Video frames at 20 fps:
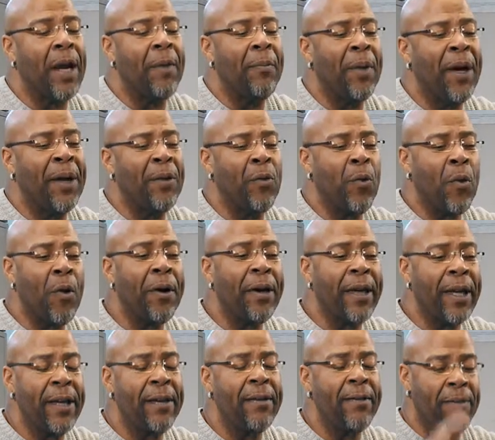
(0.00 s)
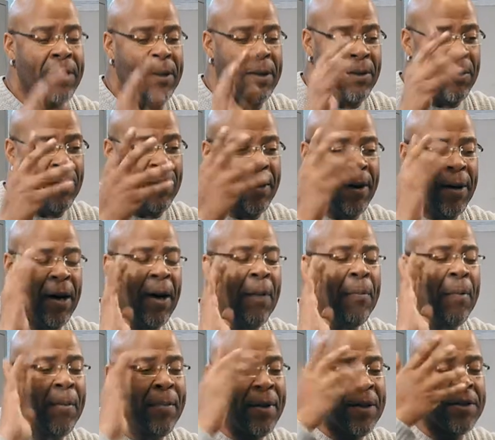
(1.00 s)
But working, you know, the
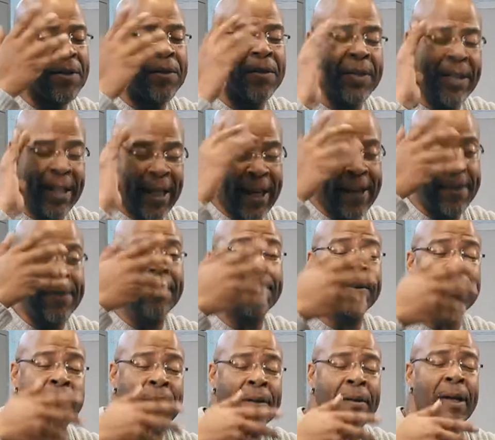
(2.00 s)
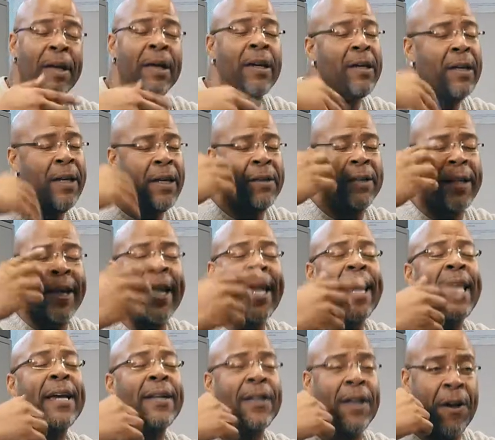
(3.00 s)
upper muscles in the
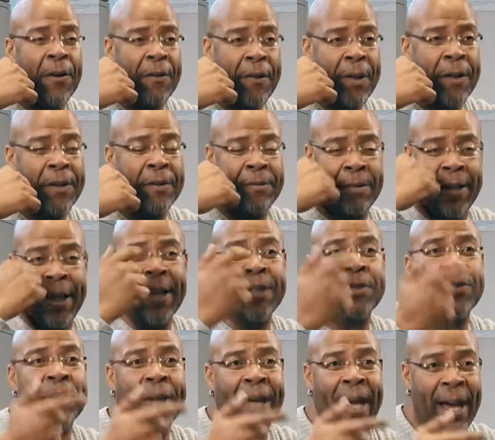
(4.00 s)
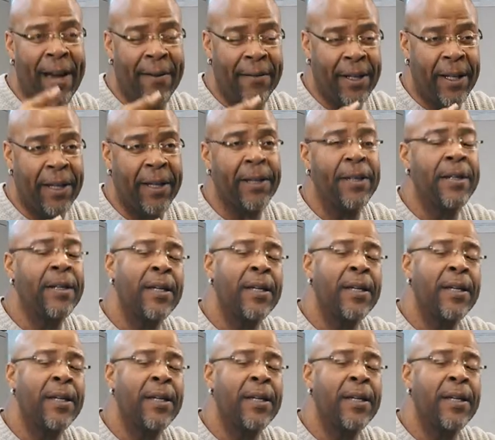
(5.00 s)
head area, nasal cavity,